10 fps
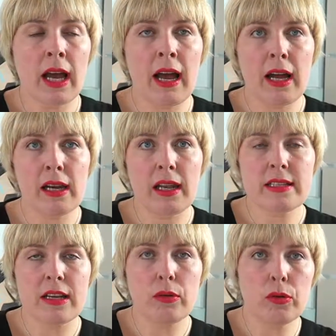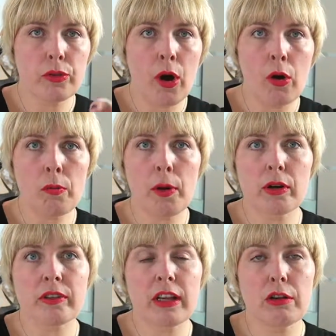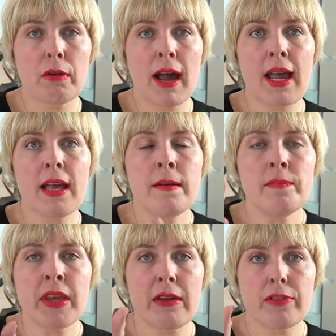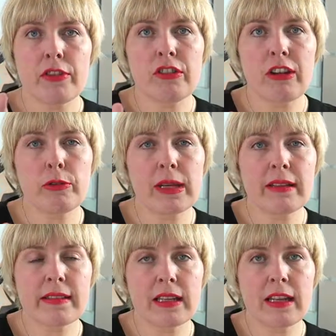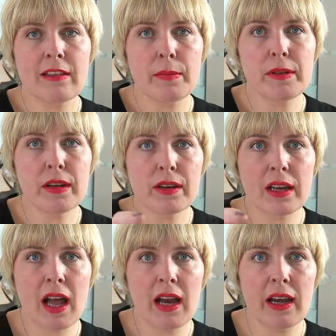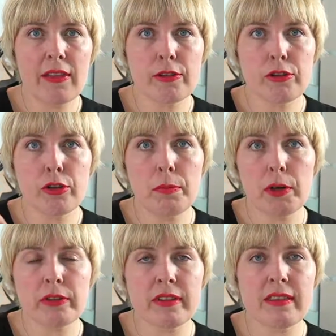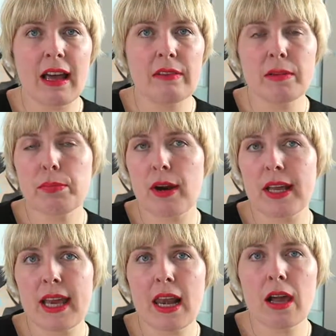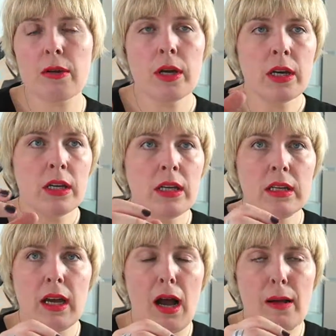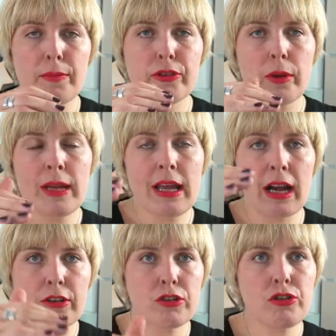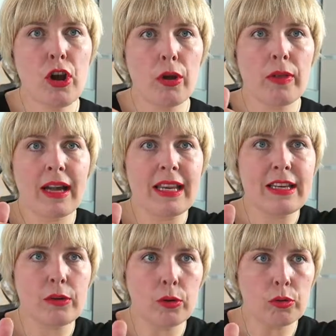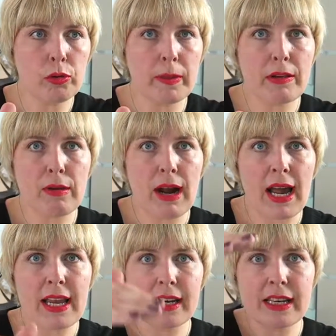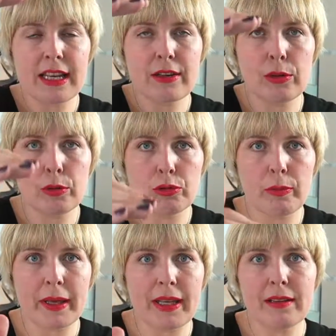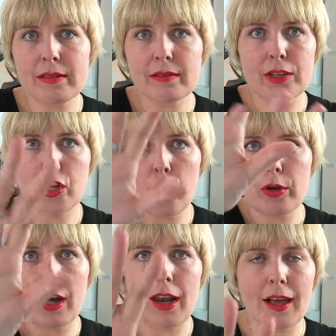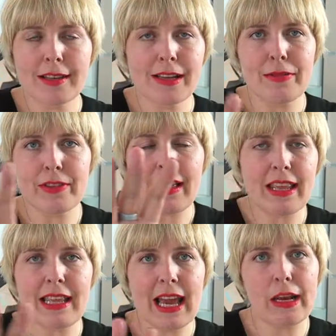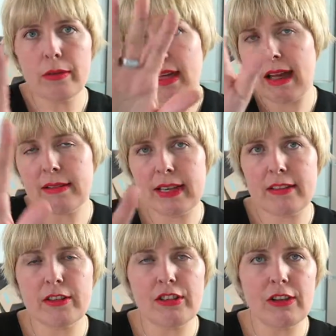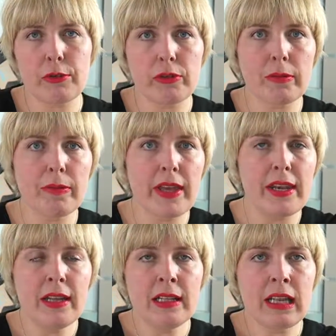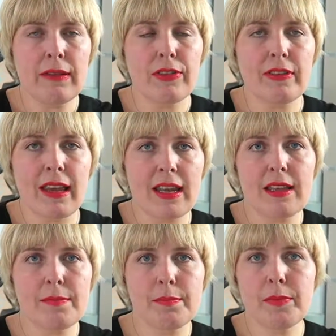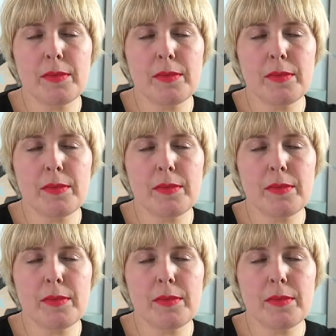I highlight it, the whole box in grey. If the scheduling still needs to be done, I'll highlight the 2 boxes there in bright yellow. So I just know that I need it all to be grey and I need it all to be no colour. If there's any yellow there, I need to schedule something. If there's any